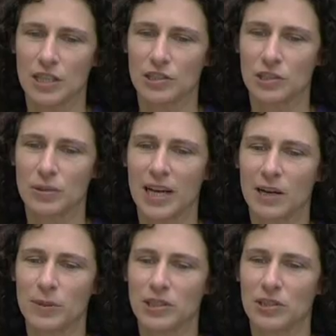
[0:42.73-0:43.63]
So
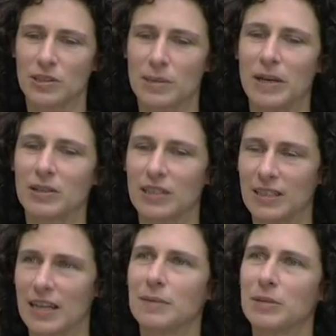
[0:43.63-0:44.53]
now we talk about
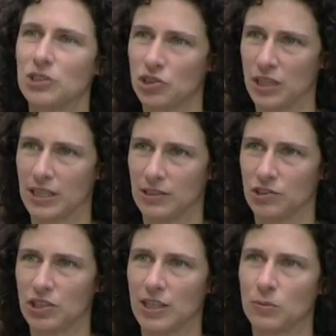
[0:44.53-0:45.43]
climate
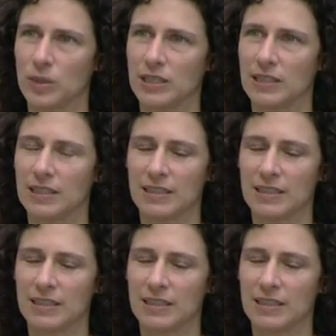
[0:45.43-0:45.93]
change, and what